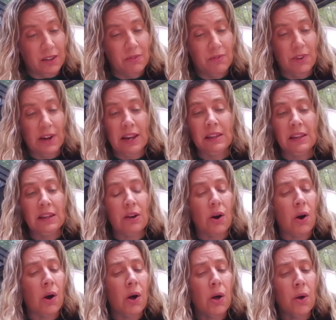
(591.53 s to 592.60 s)
Finally,
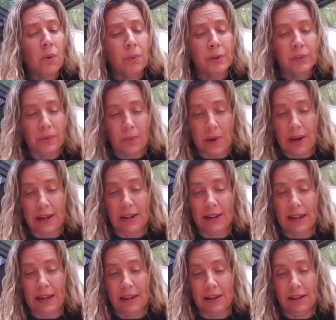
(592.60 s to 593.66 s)
all was quiet
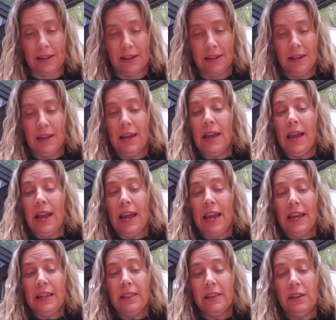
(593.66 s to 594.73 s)
again,
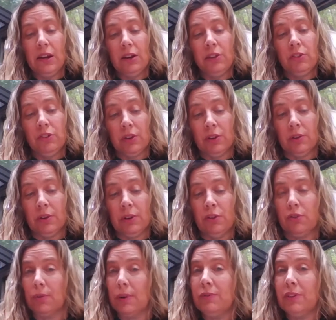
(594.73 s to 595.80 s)
and the young children
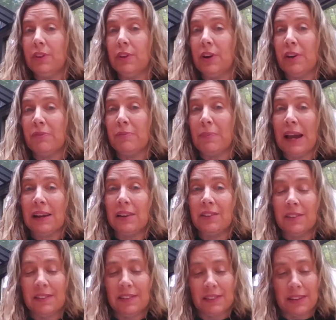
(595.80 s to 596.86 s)
drifted off back to
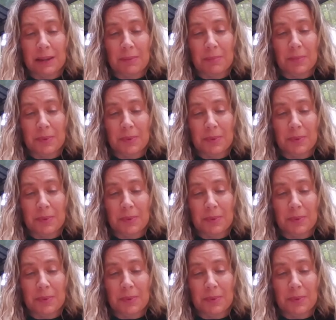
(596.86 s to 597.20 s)
sleep.